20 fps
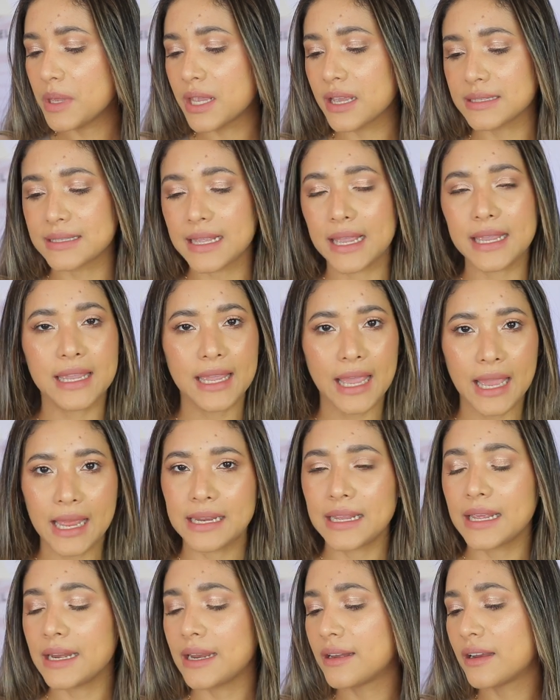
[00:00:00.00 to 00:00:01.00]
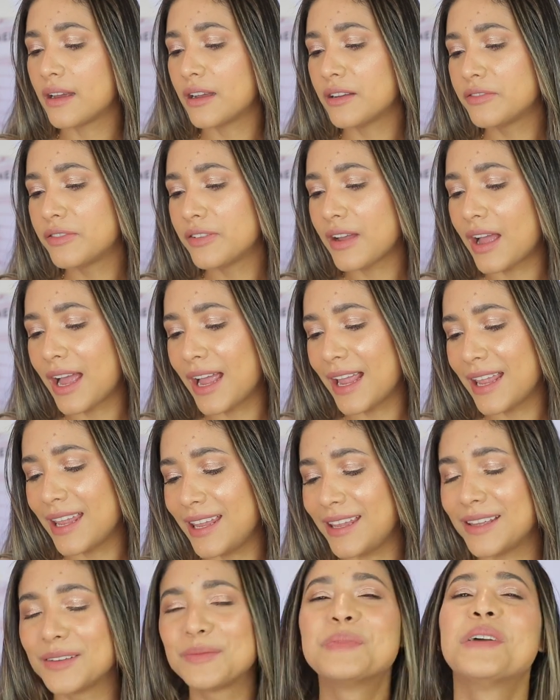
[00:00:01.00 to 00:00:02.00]
because I can't get enough,
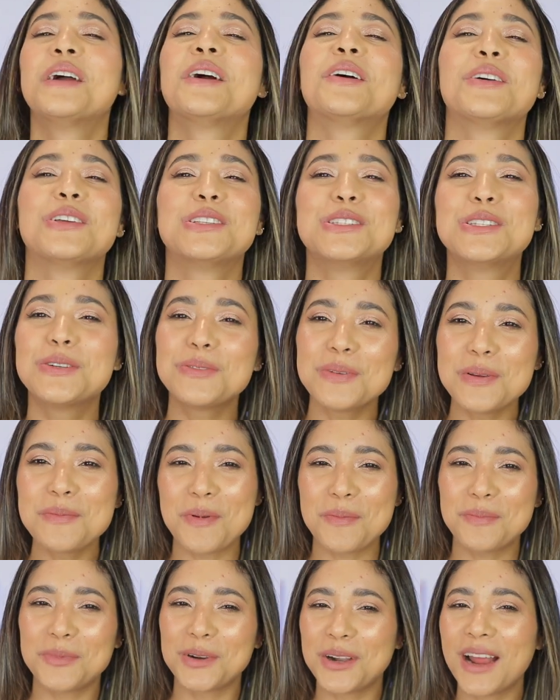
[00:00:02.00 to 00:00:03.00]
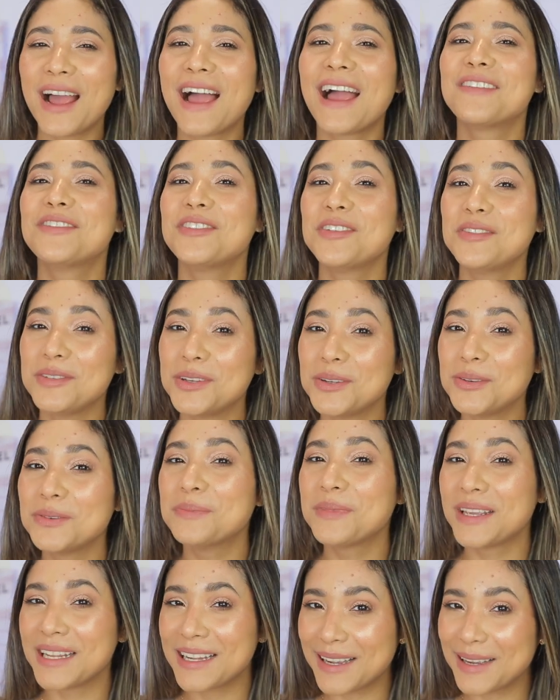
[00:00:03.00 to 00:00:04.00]
I to remember I
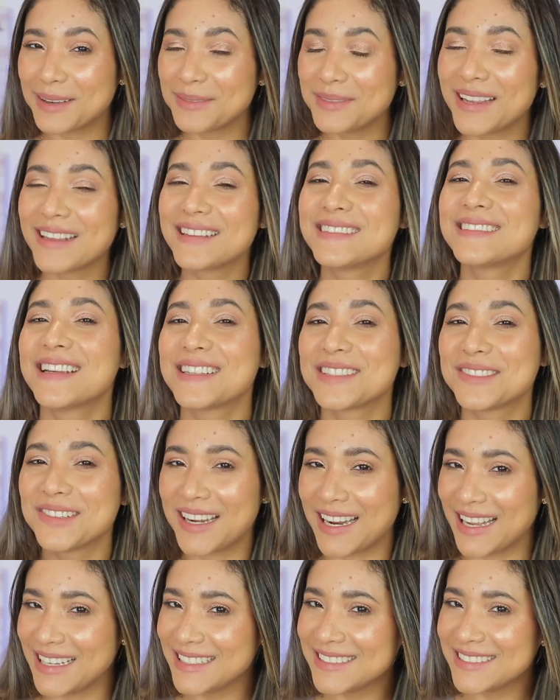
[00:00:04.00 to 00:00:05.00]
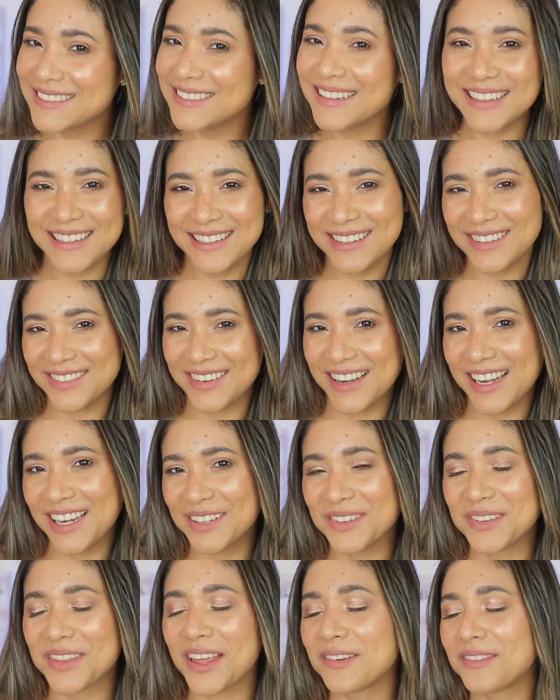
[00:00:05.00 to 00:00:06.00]
review makeup? That's what I do. You already
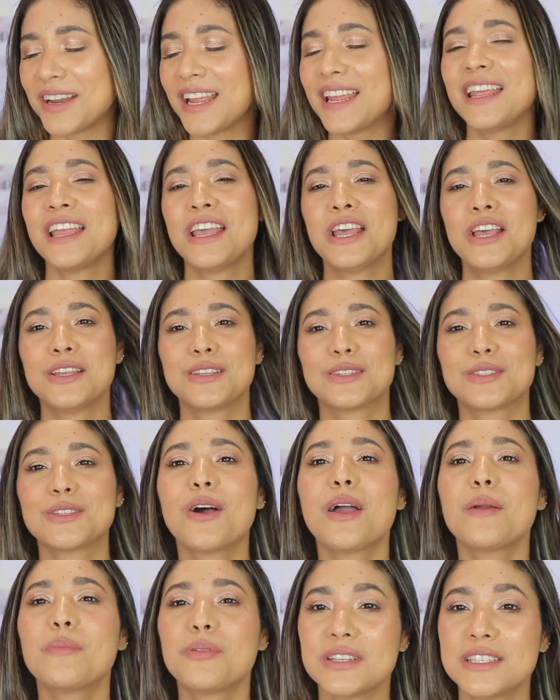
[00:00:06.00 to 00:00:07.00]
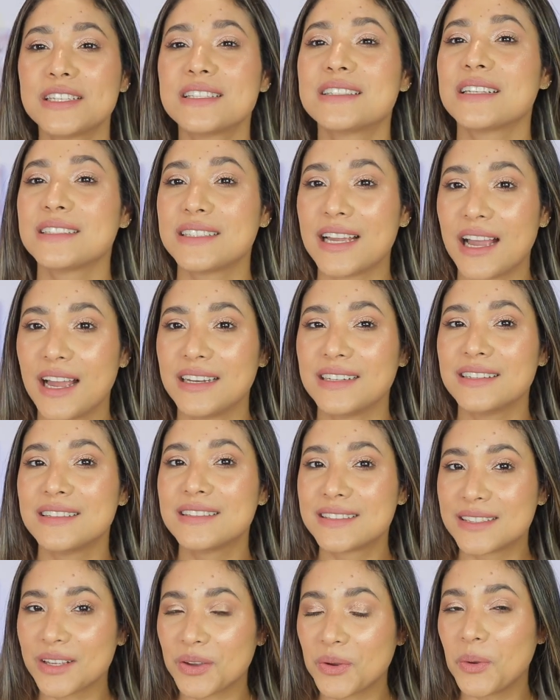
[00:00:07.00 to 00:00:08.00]
know that, right? So I purchased a ton.
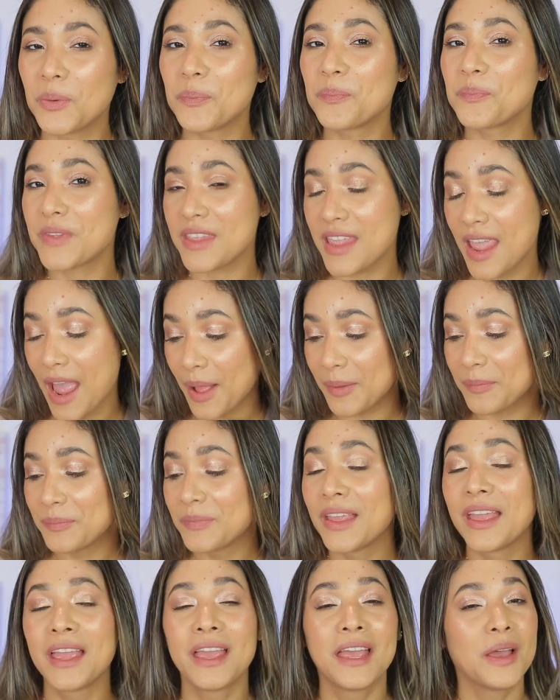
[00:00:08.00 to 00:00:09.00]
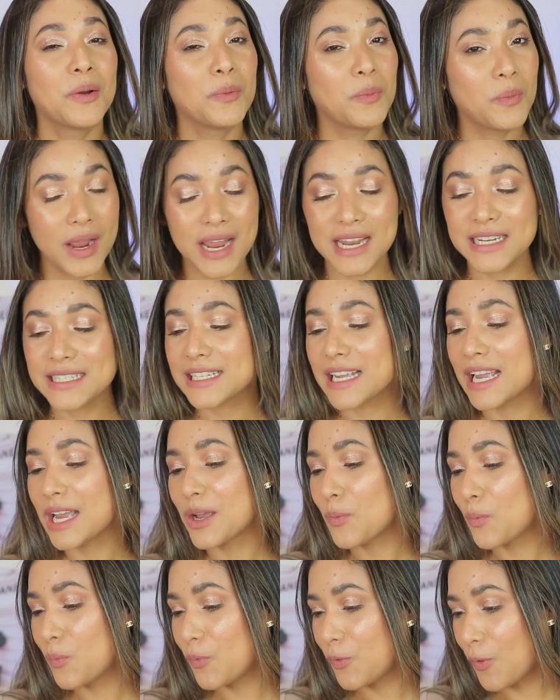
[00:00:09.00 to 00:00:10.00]
So yeah, went
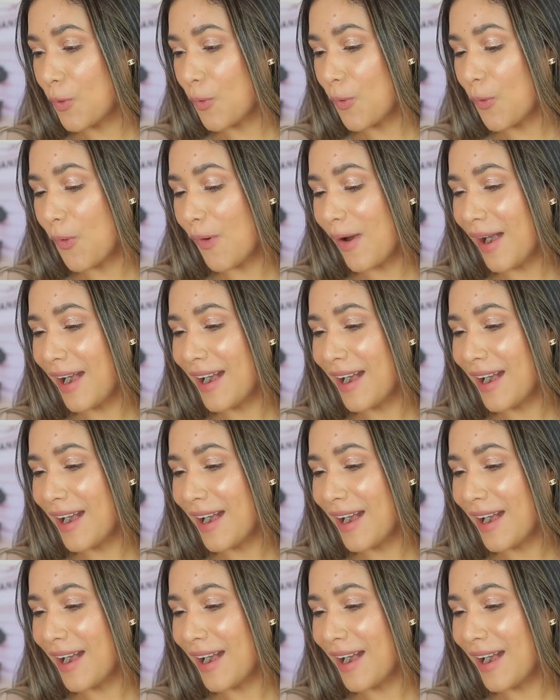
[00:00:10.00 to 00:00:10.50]
for